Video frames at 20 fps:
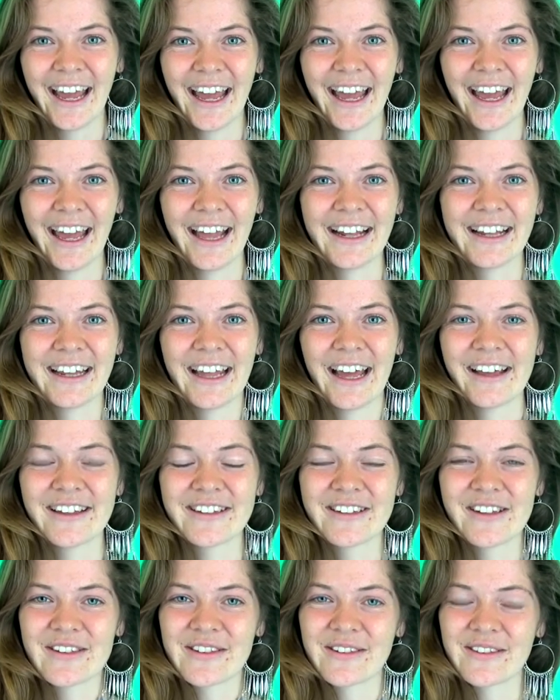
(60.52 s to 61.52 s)
And I
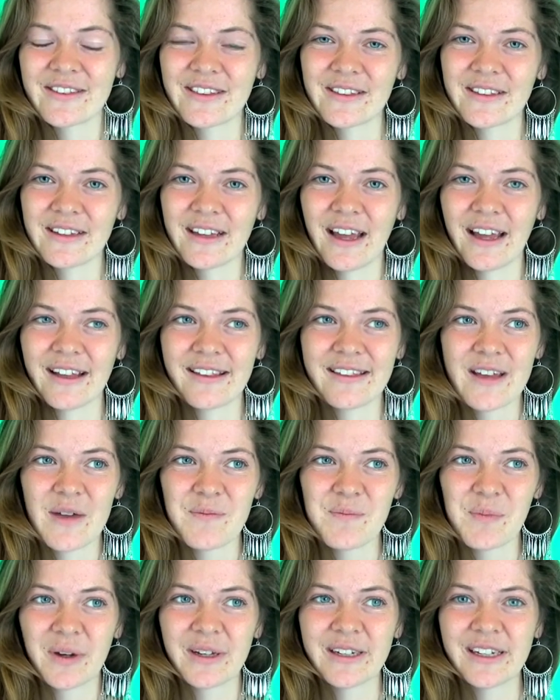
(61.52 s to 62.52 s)
just, at
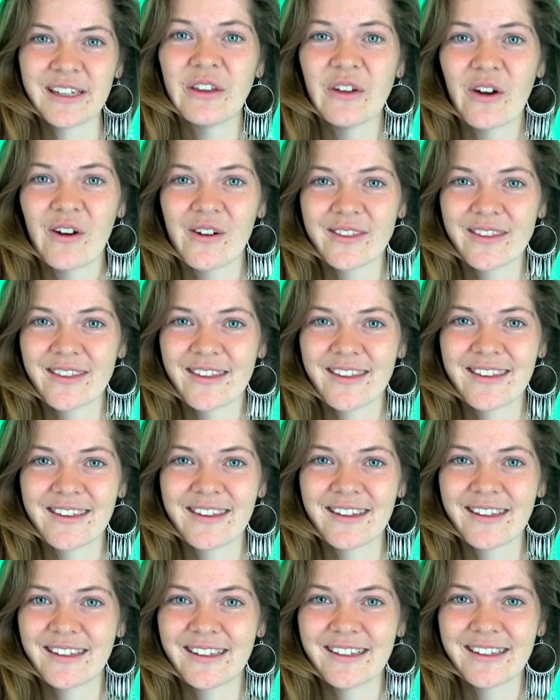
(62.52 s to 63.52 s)
some point it dawned
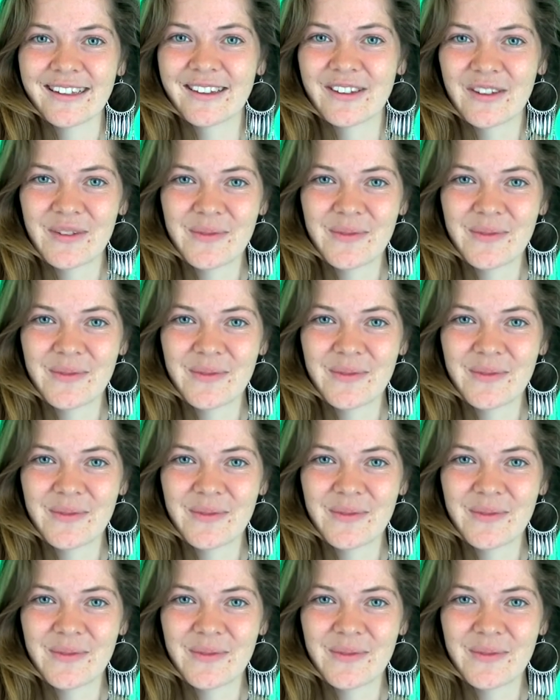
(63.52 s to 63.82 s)
to